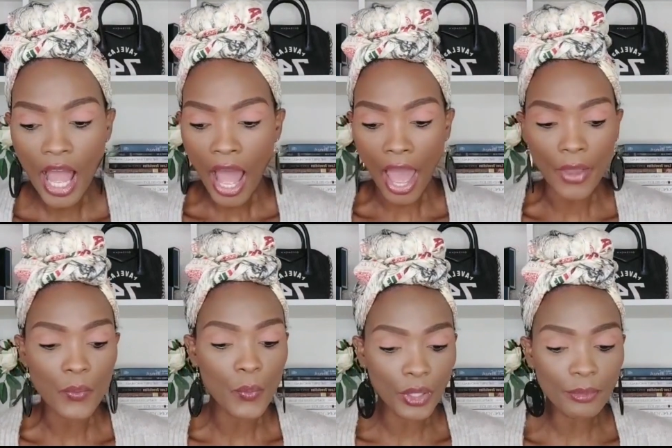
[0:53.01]
I
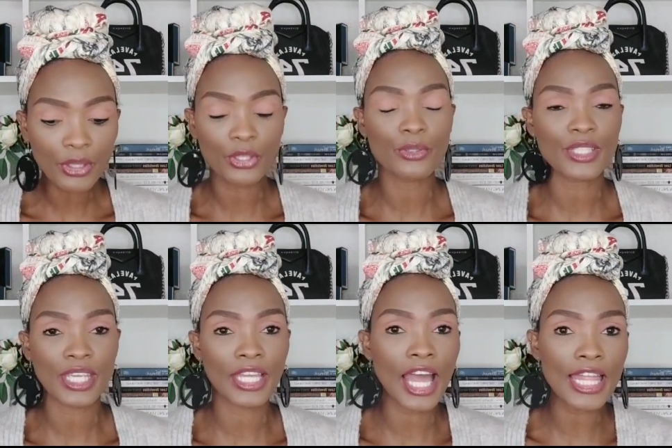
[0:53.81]
will be
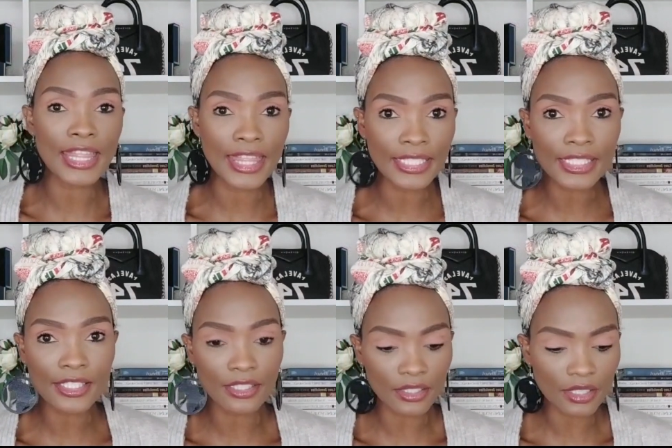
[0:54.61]
using this
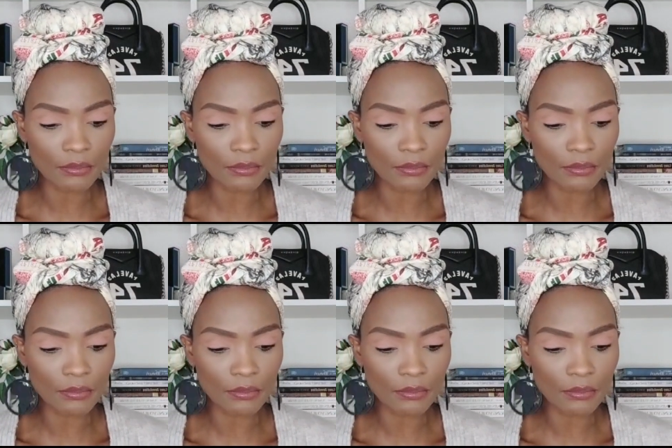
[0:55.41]
tinted